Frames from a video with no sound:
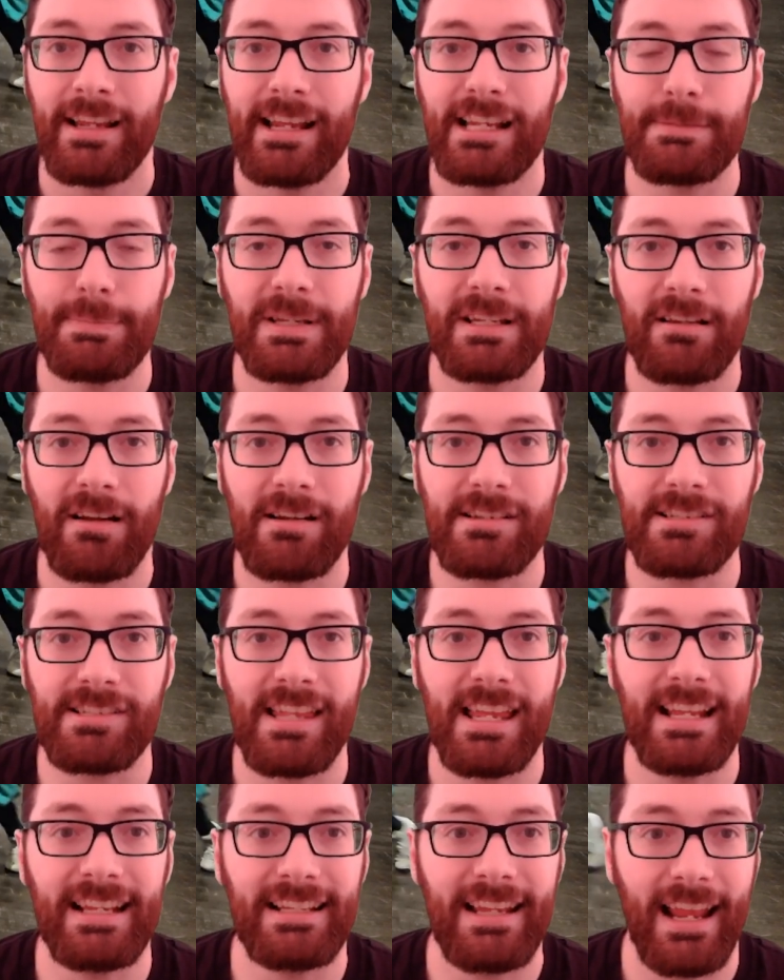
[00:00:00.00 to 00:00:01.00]
is because
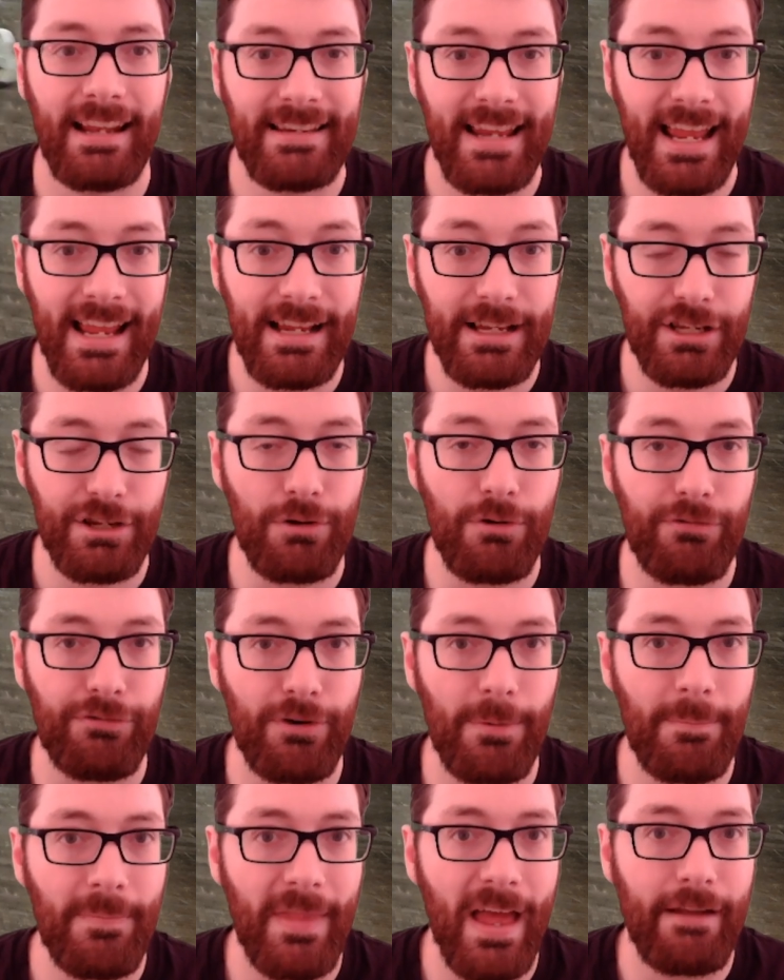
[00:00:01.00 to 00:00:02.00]
they take you
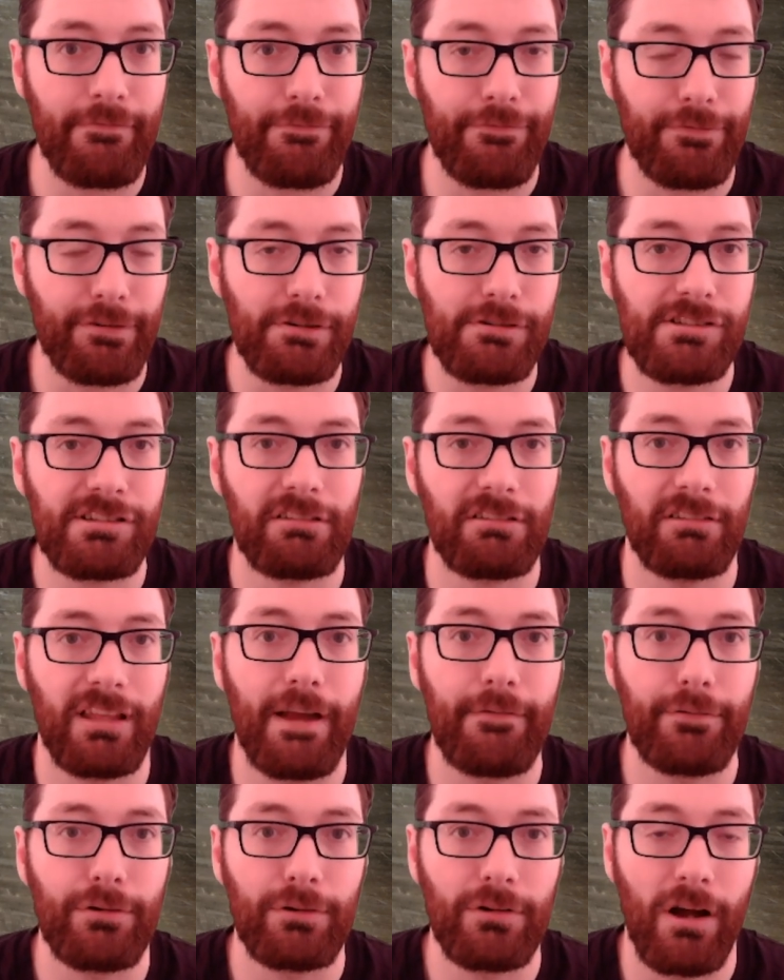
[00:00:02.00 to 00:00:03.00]
from that first
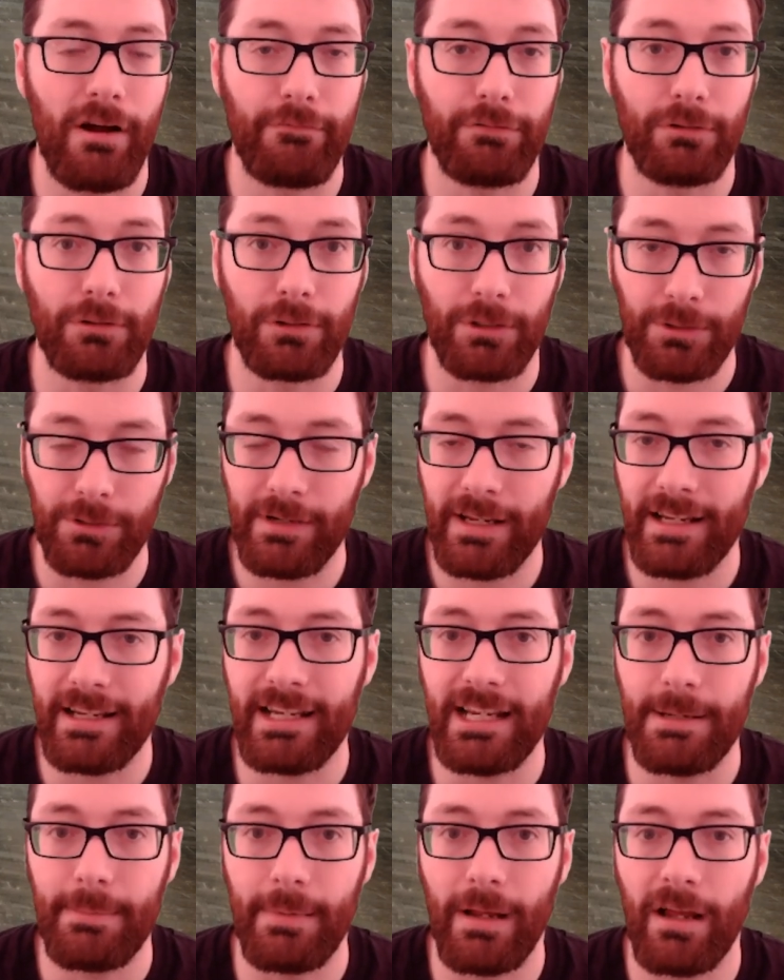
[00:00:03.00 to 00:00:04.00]
level of learning
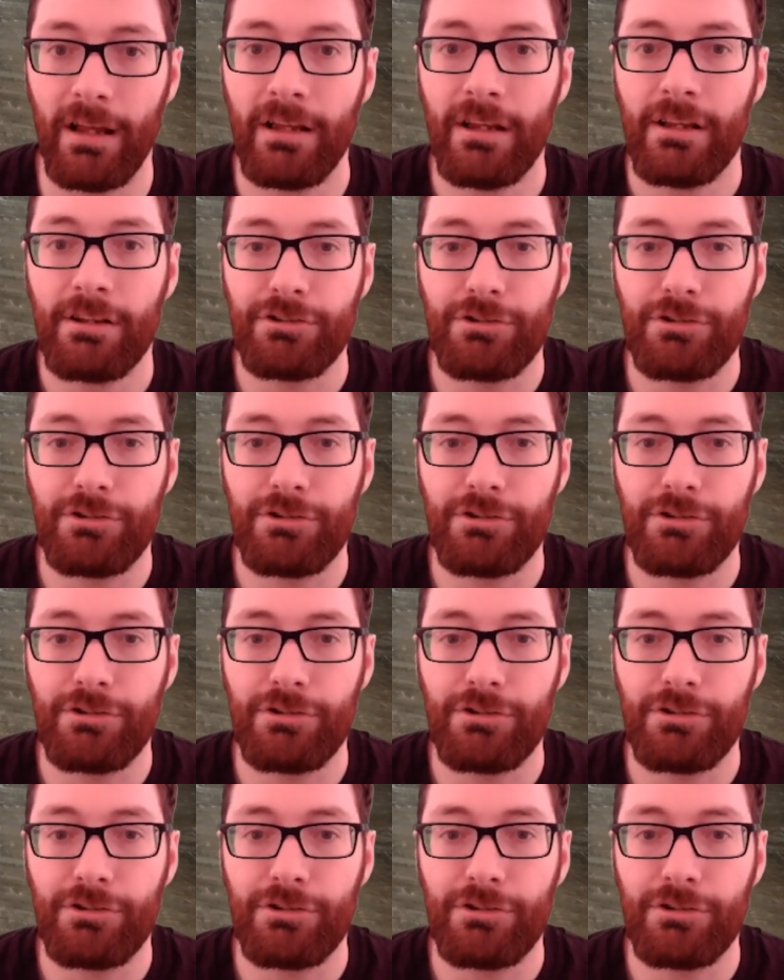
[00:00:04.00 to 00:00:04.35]
HEMA